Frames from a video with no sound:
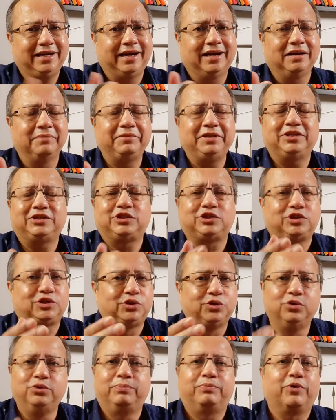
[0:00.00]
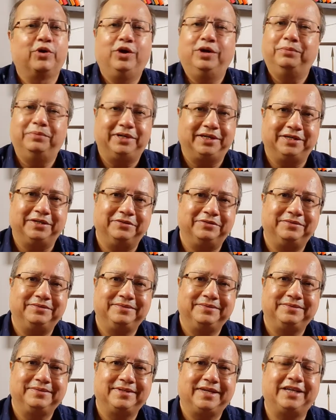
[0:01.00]
It'll be too prohibitive,
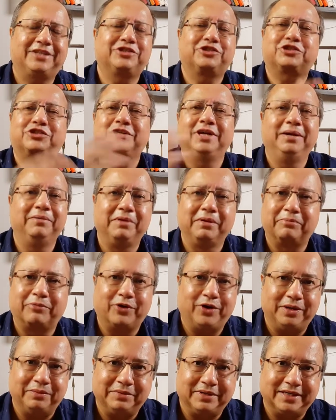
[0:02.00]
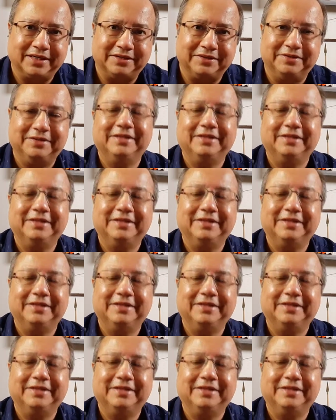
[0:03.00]
extremely prohibitive,